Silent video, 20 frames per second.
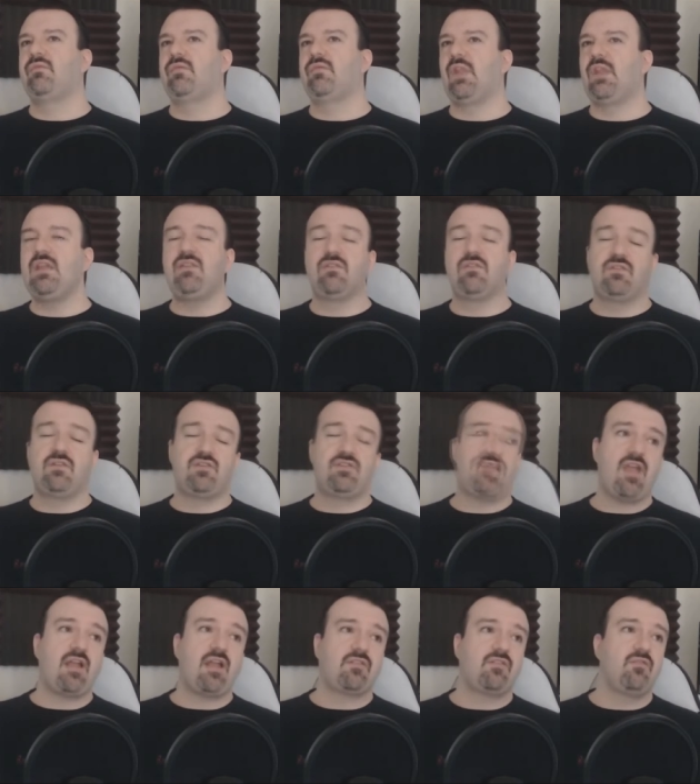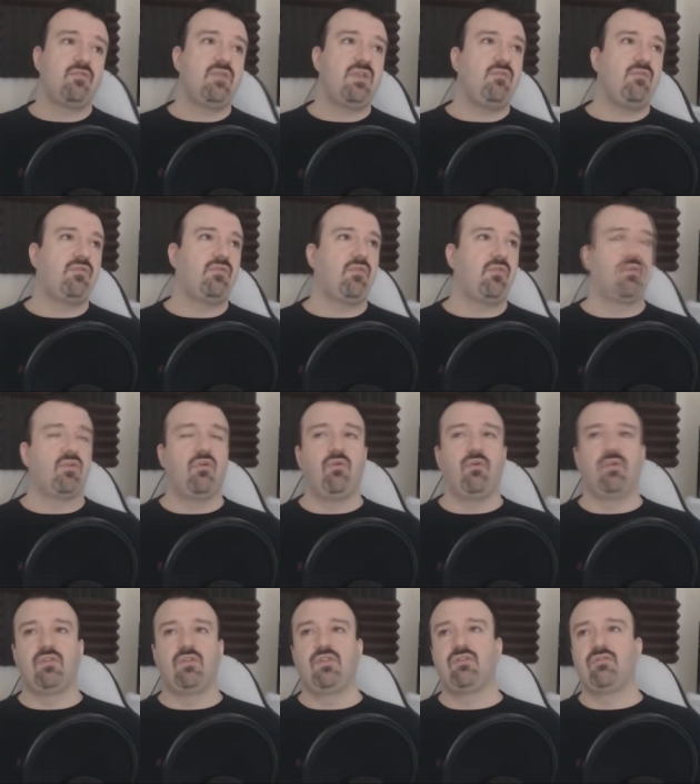either detractor memes
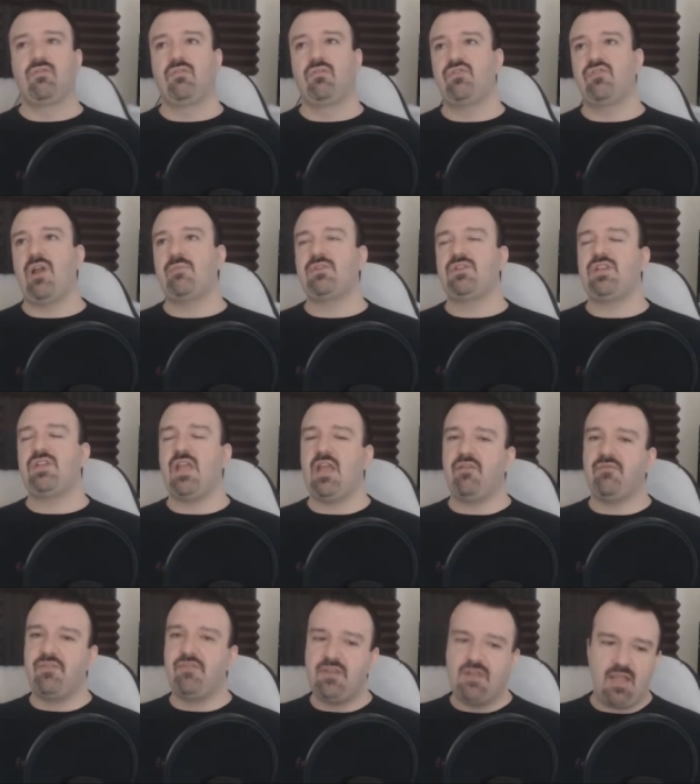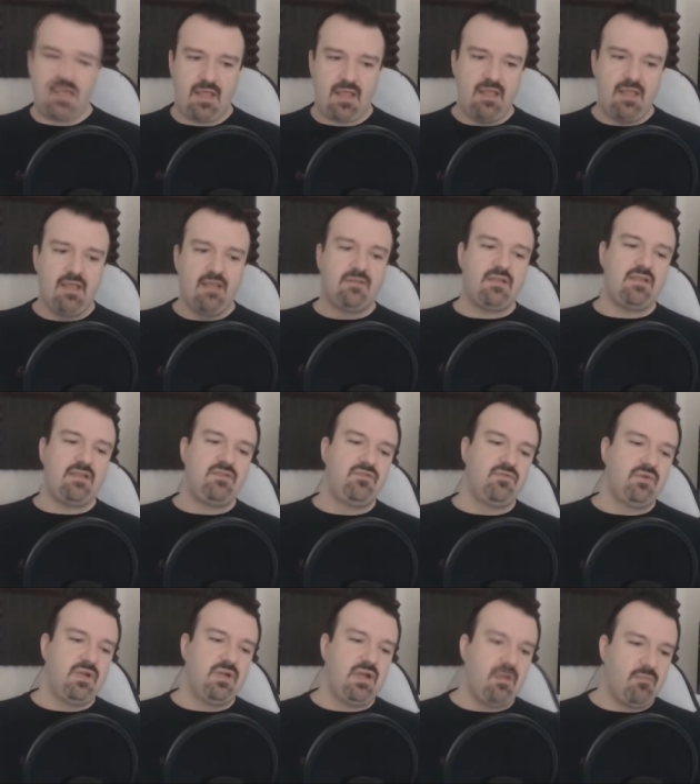or literal drama shit every day. They
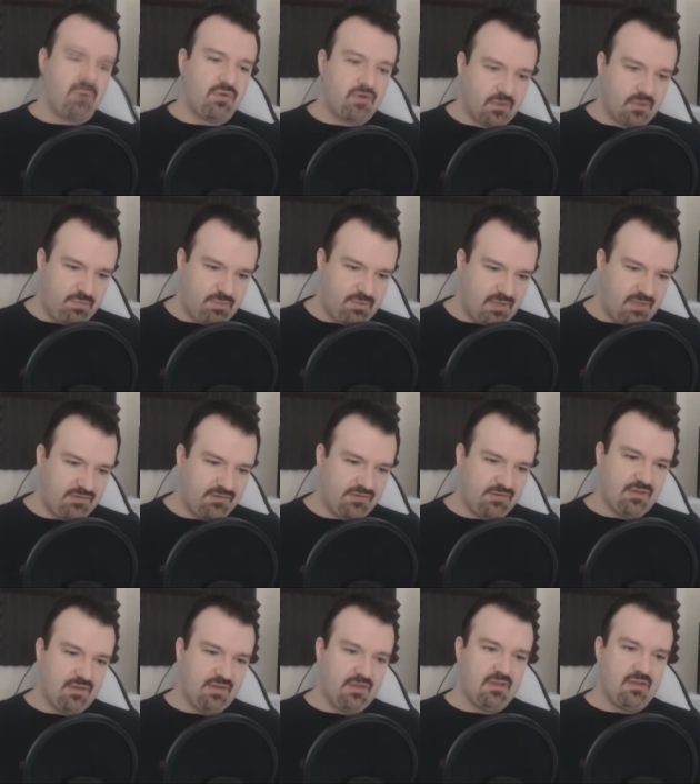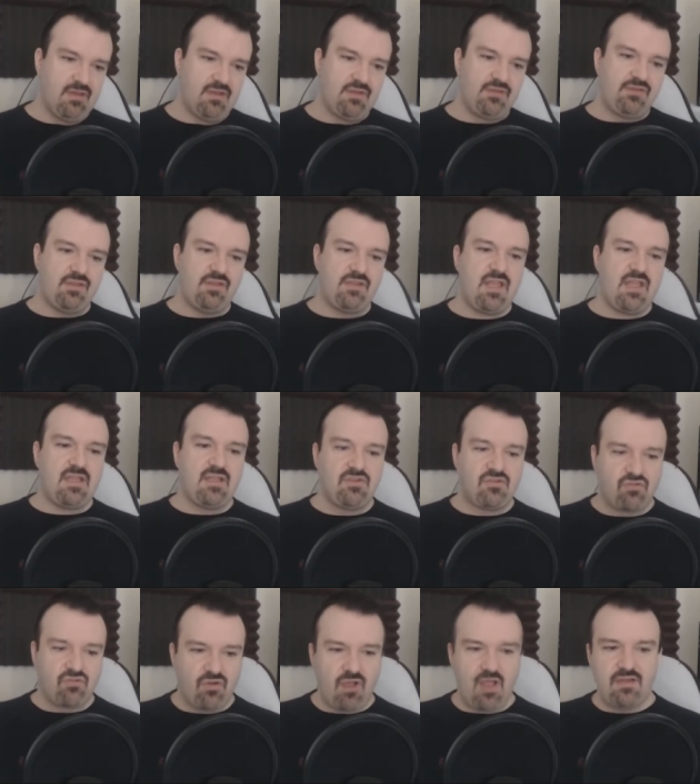do it on purpose so that they can
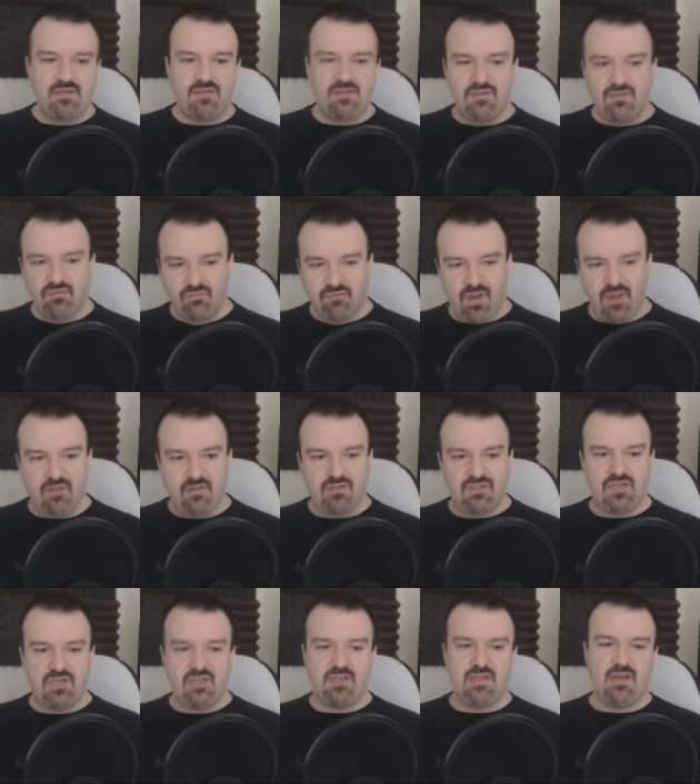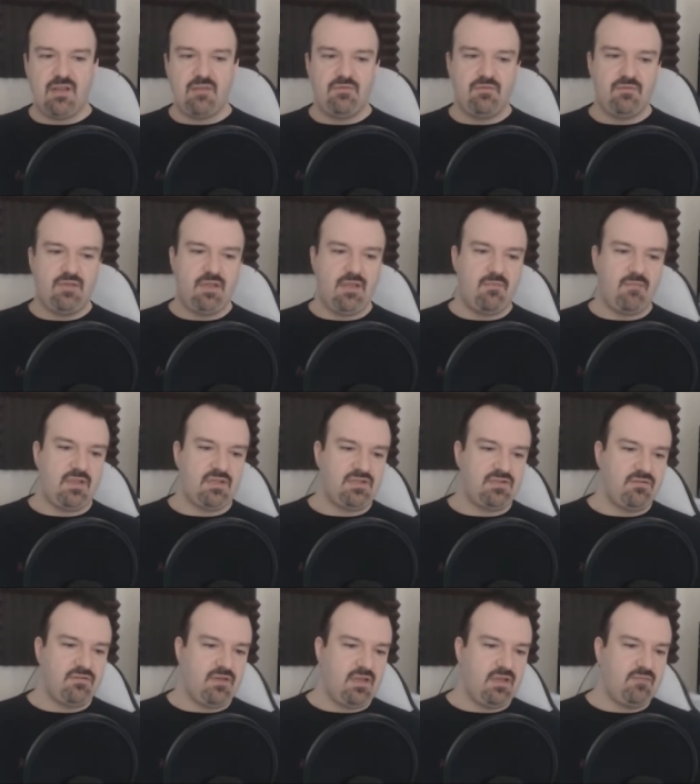try to derail the shit that I'm doing on my
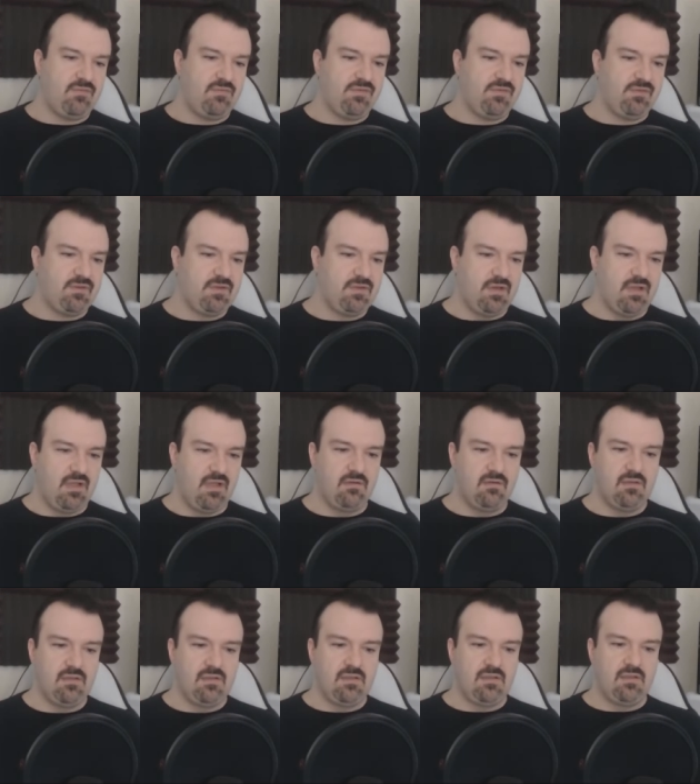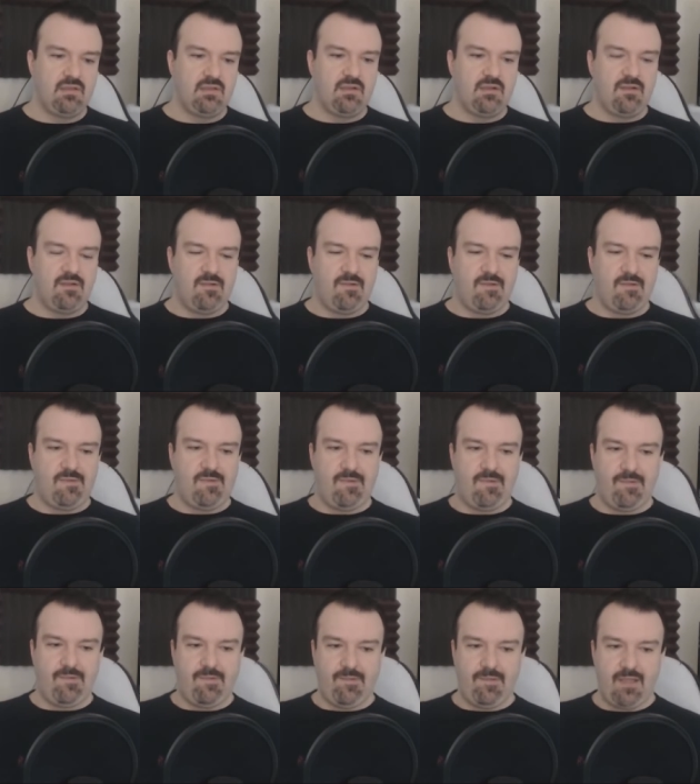streams, you know?
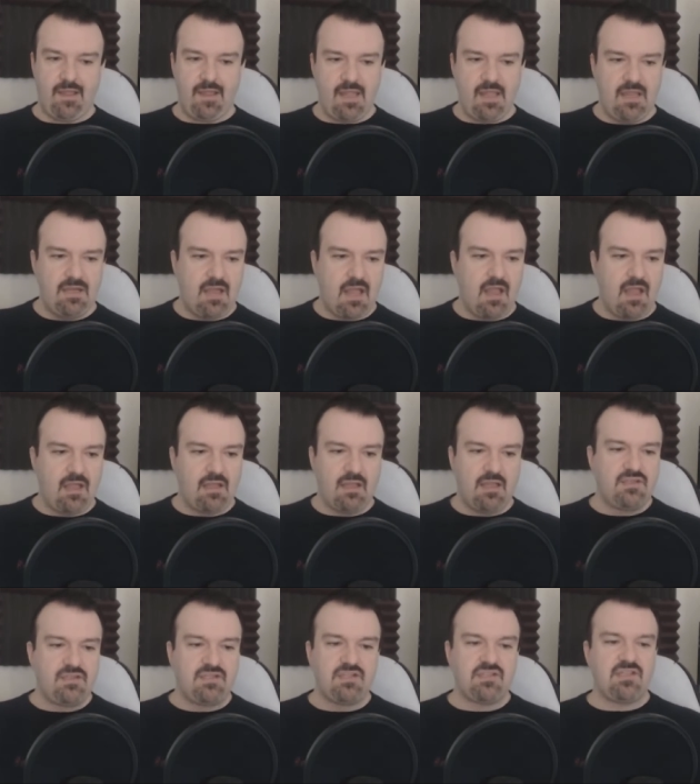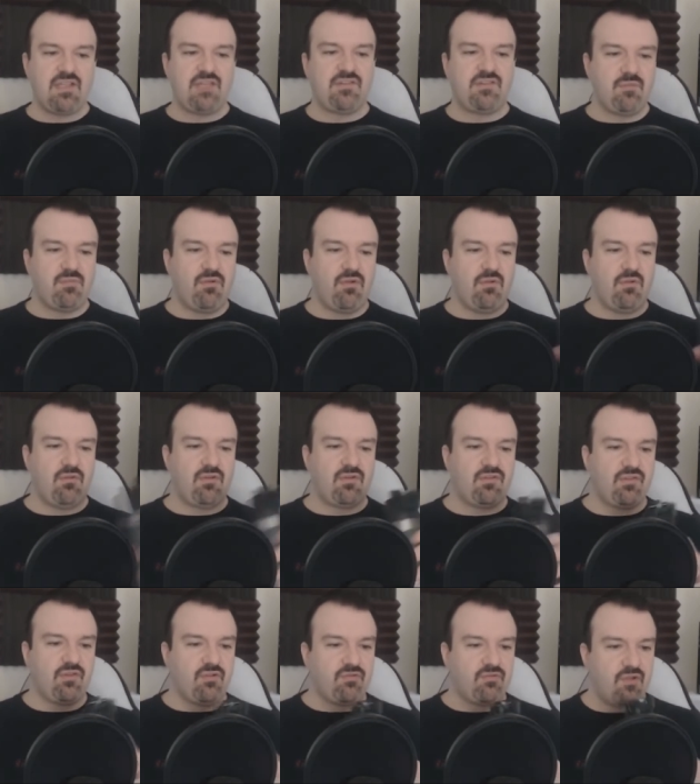And it just gets to the point where it's
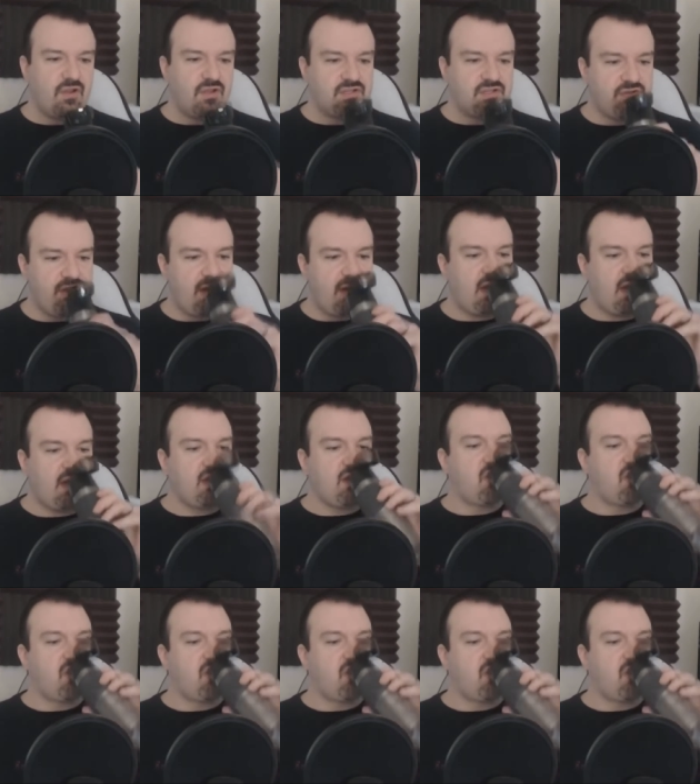so frustrating.